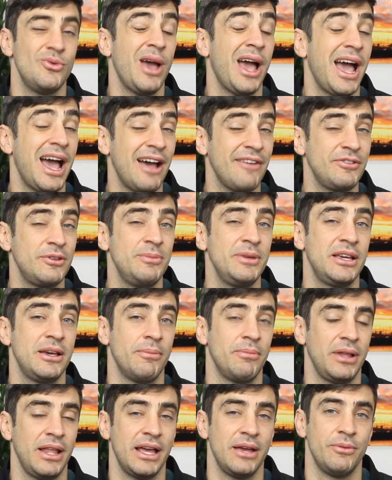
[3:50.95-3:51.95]
you have to be
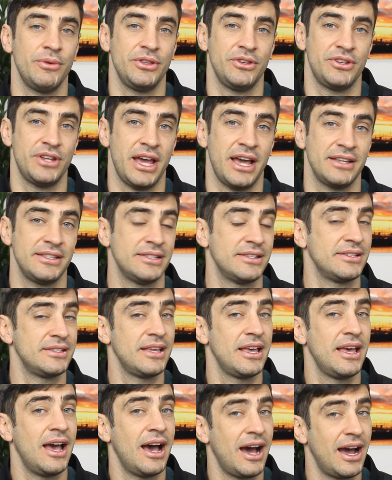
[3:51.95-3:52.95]
compliant with your taxes,